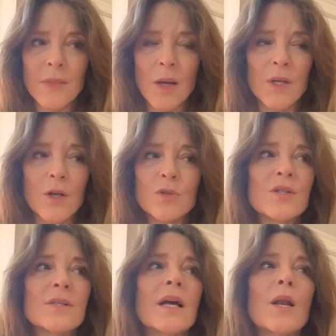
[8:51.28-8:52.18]
And we don't
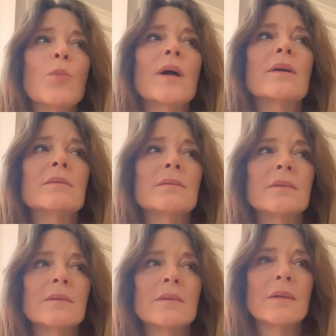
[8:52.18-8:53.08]
just celebrate
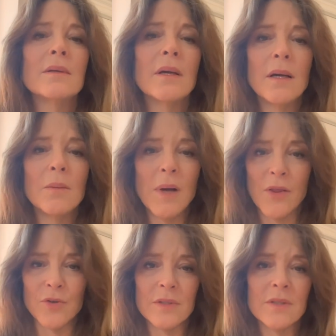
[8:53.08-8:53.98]

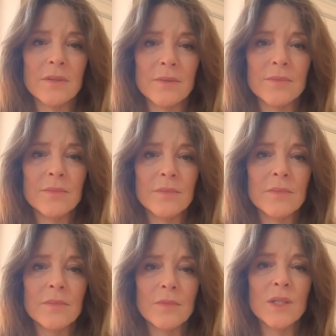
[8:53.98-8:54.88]
mothers,
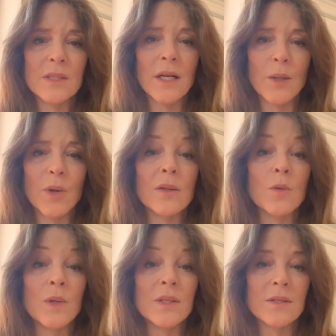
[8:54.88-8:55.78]
we celebrate
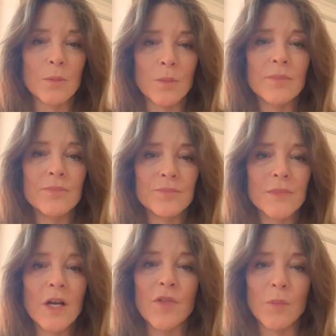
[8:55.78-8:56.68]
the wisdom
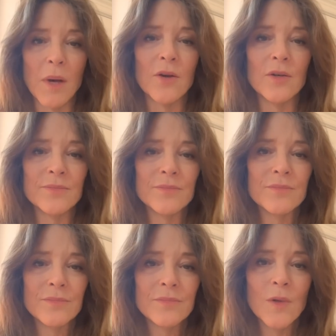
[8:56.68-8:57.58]
of the mother
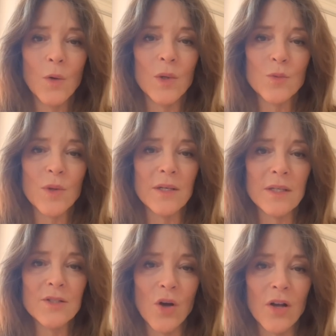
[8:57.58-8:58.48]
who is within
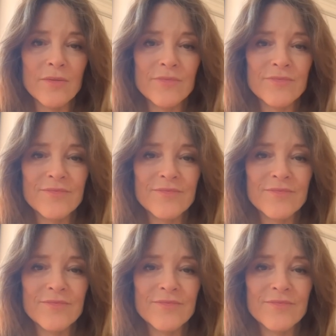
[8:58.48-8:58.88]
us all.